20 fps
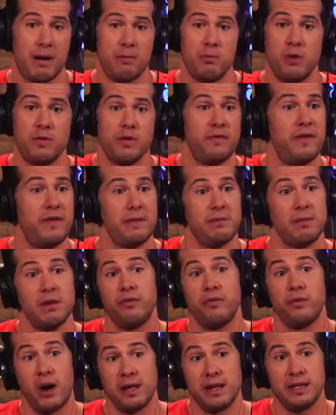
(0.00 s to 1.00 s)
about more of a
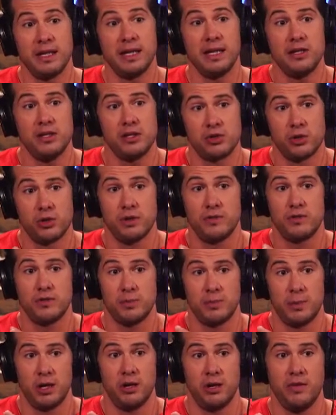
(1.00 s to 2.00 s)
family-friendly sort of
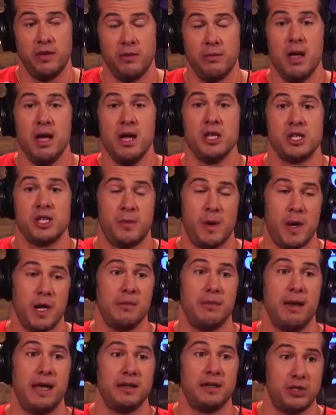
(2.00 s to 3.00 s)
superhero film,
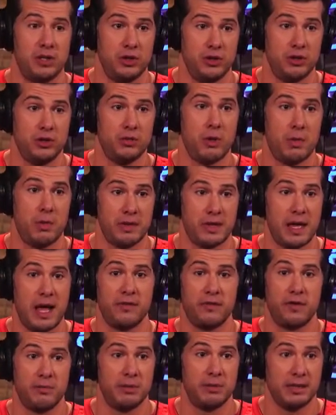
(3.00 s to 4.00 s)
Spider-Man 2, the one with
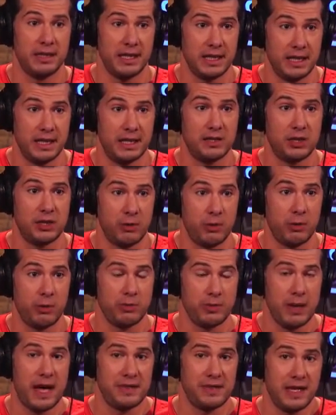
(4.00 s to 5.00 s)
Alfred Molina and Tony,
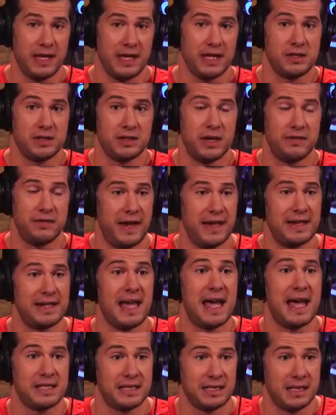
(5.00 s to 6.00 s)
I think is a
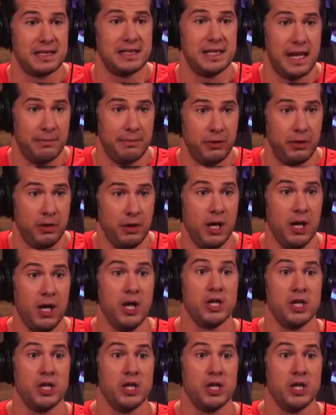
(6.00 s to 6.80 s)
fantastic example.